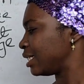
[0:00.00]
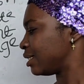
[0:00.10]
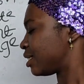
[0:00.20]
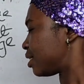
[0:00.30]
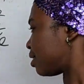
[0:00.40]

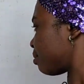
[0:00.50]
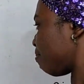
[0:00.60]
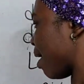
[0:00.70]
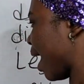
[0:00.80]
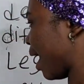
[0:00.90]
This is
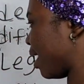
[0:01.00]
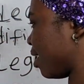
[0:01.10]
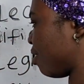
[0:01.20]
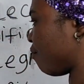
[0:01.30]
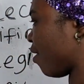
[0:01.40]
ma.
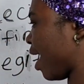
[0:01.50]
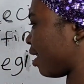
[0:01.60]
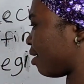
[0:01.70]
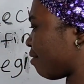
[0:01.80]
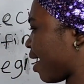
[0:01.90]
If
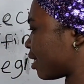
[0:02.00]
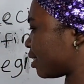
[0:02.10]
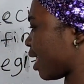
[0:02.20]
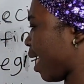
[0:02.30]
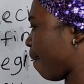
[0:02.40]
I
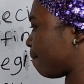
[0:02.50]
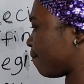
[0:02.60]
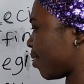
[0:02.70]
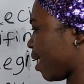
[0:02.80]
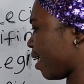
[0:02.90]
write
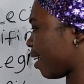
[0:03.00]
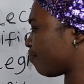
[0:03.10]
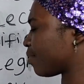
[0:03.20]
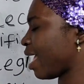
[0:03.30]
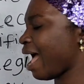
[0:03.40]
M-A,
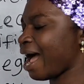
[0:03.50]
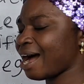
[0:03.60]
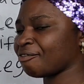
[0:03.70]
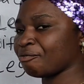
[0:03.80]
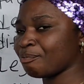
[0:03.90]
I
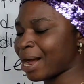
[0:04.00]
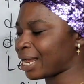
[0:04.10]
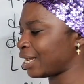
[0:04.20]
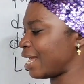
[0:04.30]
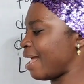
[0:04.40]
have
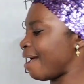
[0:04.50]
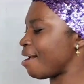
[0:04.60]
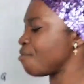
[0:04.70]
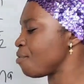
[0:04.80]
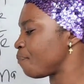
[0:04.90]
ma. I
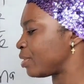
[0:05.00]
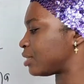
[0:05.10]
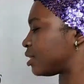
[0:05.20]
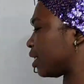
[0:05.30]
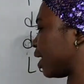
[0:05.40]
repeat
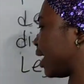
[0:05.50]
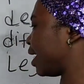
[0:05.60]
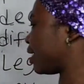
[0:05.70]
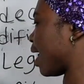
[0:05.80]
it again,